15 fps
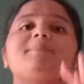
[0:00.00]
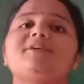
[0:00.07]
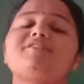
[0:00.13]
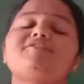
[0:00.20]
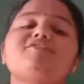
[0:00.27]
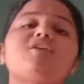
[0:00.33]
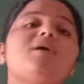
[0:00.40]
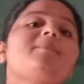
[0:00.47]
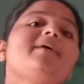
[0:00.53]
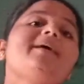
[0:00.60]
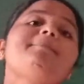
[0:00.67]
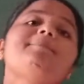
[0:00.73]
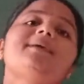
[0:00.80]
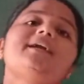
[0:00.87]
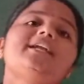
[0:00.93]
perform a
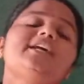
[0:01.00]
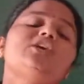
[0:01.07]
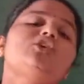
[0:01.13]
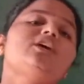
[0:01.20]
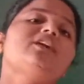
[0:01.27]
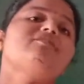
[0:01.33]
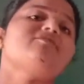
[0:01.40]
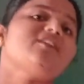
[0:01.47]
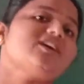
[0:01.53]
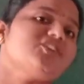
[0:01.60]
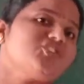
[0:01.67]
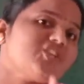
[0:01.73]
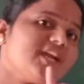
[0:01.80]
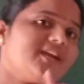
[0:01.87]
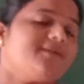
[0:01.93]
particular
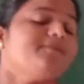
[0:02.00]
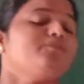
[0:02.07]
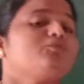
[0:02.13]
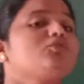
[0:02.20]
function.